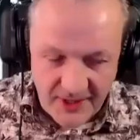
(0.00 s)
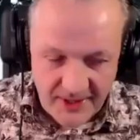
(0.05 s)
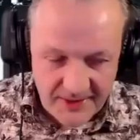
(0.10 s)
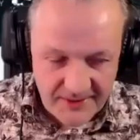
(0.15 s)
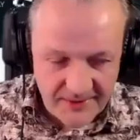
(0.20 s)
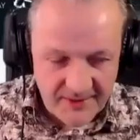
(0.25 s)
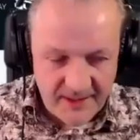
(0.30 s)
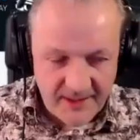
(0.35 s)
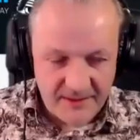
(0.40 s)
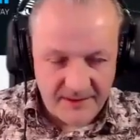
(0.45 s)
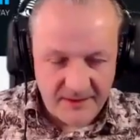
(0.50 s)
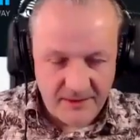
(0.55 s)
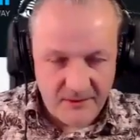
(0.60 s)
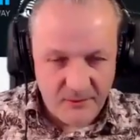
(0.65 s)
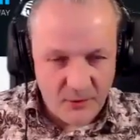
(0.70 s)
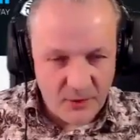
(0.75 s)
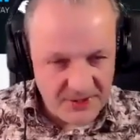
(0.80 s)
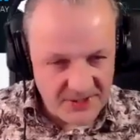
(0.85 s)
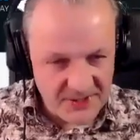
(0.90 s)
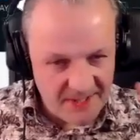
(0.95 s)
on that,
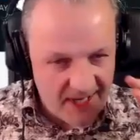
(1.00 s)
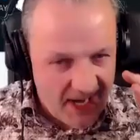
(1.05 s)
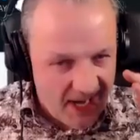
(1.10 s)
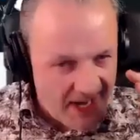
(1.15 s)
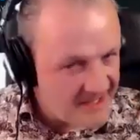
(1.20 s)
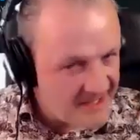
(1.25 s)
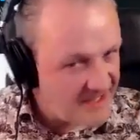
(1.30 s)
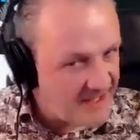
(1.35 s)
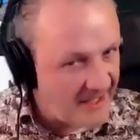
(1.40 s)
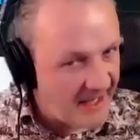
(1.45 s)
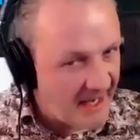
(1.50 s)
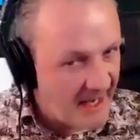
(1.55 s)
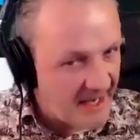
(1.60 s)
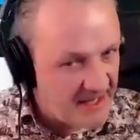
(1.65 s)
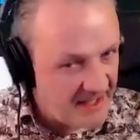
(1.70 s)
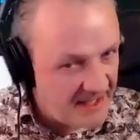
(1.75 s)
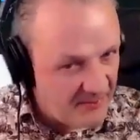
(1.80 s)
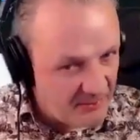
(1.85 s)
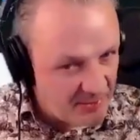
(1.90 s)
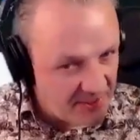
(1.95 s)
was it Edna
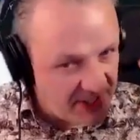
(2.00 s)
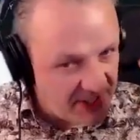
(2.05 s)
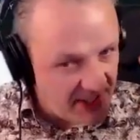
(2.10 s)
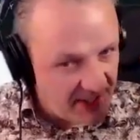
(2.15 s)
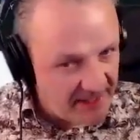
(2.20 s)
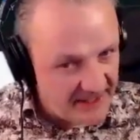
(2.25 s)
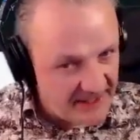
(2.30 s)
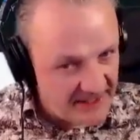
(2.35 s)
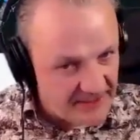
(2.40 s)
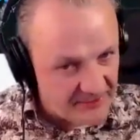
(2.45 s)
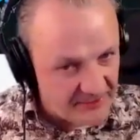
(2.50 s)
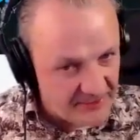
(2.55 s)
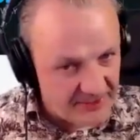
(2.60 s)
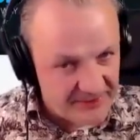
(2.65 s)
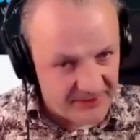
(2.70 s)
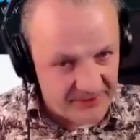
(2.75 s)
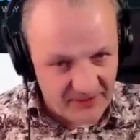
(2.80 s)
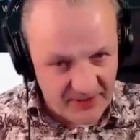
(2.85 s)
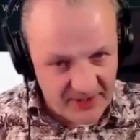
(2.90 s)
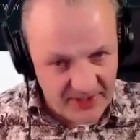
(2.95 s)
Kenny was the leader at
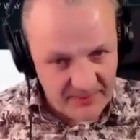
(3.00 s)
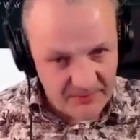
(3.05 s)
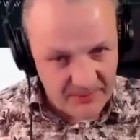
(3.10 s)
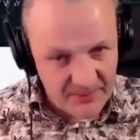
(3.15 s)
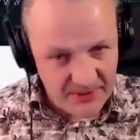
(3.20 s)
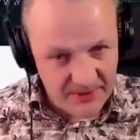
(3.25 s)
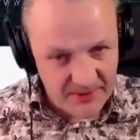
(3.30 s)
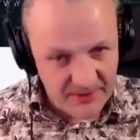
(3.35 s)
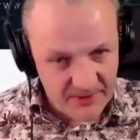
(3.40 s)
the time?